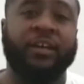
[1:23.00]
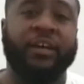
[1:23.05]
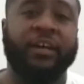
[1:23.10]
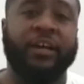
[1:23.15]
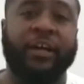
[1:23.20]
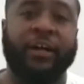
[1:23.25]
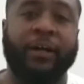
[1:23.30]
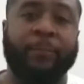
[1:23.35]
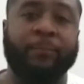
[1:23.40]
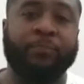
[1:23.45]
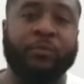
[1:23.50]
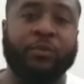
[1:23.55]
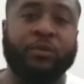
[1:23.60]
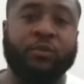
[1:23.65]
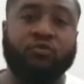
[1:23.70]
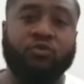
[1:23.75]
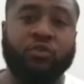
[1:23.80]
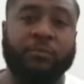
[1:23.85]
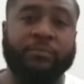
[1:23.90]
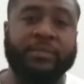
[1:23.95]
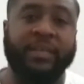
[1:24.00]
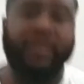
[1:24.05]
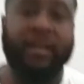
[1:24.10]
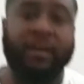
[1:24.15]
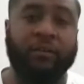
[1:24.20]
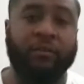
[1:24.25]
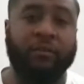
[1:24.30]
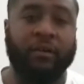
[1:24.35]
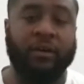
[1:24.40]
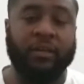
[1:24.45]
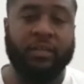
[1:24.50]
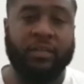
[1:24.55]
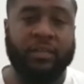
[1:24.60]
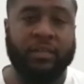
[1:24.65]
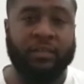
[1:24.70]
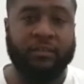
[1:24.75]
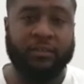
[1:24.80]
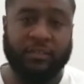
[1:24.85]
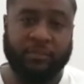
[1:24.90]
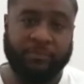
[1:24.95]
who dropped out.
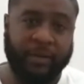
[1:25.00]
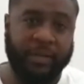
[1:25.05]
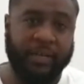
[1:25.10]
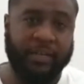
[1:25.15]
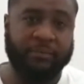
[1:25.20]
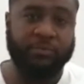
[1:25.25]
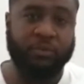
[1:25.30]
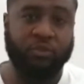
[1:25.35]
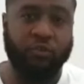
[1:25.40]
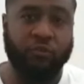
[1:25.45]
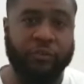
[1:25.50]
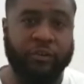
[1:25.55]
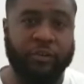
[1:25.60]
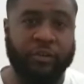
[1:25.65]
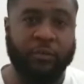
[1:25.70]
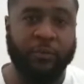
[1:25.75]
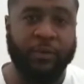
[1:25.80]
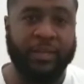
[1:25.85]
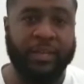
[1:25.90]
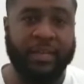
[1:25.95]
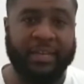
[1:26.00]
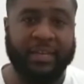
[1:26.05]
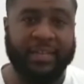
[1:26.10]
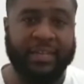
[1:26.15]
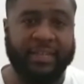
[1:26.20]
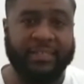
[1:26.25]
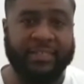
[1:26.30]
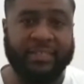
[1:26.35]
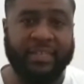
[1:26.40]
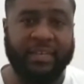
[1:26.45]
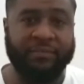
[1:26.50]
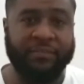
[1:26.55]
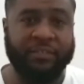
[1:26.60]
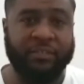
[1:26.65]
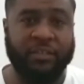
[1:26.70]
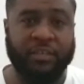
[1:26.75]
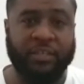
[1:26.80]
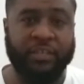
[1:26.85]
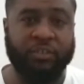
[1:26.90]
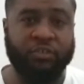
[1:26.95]
Despite him scoring on the weekend against
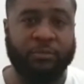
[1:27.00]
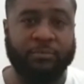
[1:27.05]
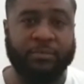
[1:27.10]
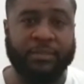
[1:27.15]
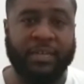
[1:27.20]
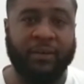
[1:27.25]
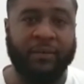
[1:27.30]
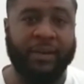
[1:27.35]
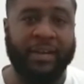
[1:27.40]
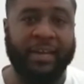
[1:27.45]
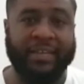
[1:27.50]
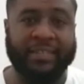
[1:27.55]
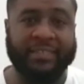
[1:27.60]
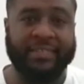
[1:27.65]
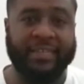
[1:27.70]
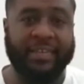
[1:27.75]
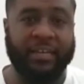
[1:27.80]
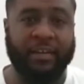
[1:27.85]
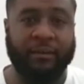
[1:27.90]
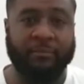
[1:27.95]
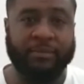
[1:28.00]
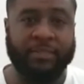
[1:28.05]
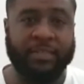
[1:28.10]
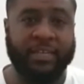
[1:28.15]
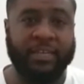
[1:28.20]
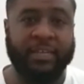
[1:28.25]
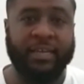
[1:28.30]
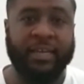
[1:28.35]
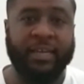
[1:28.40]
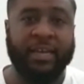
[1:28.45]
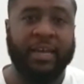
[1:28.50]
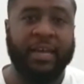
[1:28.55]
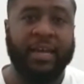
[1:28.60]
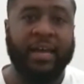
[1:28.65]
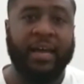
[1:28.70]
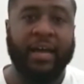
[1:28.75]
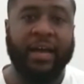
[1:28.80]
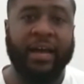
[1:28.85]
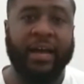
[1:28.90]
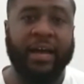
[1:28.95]
Everton, he drops out. Lacazette comes in,
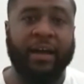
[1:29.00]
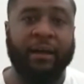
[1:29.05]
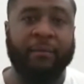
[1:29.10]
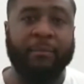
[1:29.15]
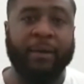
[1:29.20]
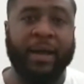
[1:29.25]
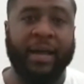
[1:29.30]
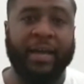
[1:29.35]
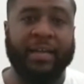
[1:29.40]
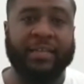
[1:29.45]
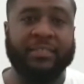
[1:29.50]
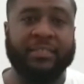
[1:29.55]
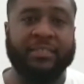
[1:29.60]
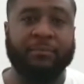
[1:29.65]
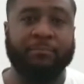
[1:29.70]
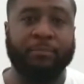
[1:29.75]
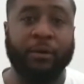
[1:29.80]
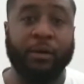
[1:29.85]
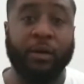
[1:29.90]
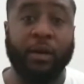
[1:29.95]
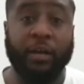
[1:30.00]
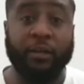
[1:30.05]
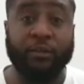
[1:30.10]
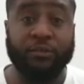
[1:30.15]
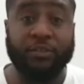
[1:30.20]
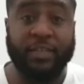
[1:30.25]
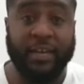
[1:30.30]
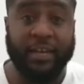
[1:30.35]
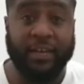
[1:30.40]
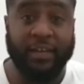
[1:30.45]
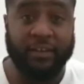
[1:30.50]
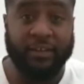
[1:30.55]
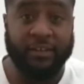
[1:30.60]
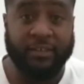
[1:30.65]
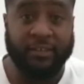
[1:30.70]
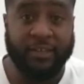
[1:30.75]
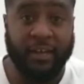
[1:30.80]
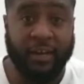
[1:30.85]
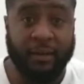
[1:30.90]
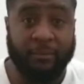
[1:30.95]
and Bukayo Saka
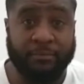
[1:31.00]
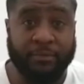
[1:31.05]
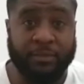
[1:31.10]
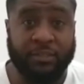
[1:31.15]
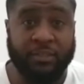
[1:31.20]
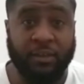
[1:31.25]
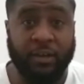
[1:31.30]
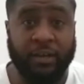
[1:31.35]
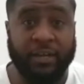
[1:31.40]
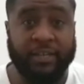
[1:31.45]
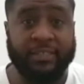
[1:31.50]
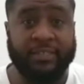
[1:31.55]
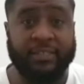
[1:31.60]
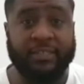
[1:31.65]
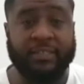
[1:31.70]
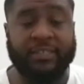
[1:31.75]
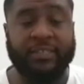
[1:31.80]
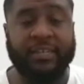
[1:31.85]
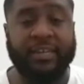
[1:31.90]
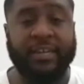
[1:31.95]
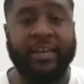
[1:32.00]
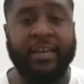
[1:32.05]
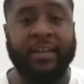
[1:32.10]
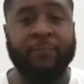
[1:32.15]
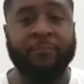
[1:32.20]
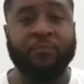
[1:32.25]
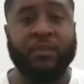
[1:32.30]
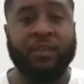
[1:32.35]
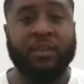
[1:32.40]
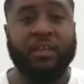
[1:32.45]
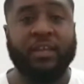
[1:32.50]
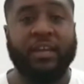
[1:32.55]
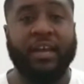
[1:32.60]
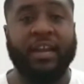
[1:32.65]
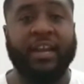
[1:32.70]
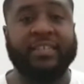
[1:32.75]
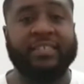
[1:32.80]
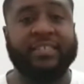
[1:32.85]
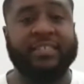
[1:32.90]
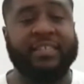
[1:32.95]
started today.
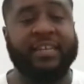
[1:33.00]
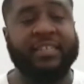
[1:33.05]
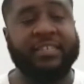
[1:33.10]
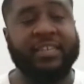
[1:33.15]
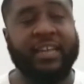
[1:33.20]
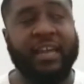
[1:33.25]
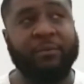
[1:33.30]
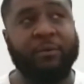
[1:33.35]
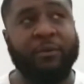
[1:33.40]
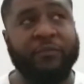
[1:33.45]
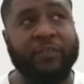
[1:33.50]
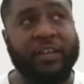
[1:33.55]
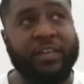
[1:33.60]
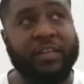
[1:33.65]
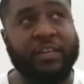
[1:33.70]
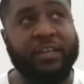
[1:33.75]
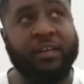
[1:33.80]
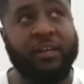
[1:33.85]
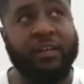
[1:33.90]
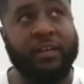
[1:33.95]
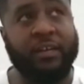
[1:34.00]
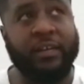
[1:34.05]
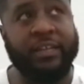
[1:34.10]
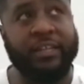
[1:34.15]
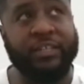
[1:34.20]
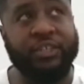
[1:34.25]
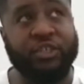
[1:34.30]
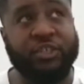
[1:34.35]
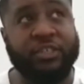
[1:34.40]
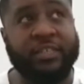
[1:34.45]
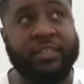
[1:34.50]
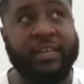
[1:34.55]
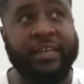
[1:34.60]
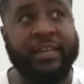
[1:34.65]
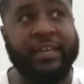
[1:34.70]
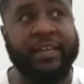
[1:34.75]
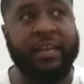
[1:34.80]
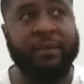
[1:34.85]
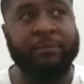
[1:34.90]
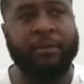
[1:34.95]
Kolasinac came off injured in
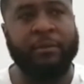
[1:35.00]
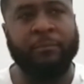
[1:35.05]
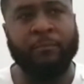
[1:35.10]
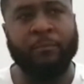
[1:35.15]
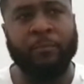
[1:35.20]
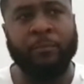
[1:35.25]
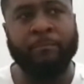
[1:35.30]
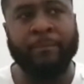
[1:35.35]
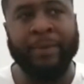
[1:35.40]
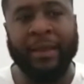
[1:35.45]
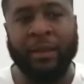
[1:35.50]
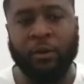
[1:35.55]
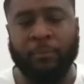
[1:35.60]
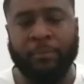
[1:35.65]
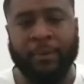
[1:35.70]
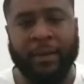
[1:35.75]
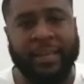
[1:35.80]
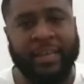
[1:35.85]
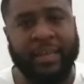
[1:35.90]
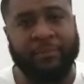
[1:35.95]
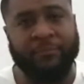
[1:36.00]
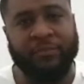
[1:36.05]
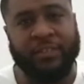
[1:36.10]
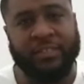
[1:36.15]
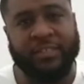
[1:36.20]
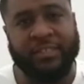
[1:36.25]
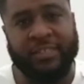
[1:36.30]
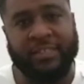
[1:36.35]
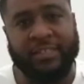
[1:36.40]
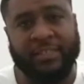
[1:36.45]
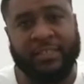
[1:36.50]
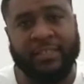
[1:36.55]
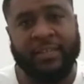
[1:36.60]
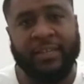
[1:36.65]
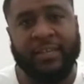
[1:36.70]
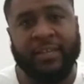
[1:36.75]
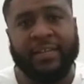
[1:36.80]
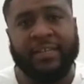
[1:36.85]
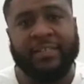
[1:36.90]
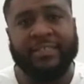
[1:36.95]
that game and may not play again for the season.
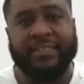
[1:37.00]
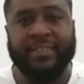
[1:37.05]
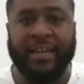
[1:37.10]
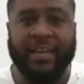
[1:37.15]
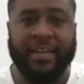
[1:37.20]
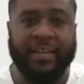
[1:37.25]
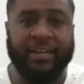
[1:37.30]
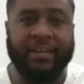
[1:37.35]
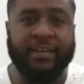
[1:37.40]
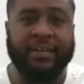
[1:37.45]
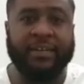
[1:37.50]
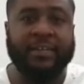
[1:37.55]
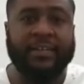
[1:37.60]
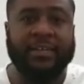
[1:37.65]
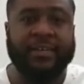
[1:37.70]
Saka's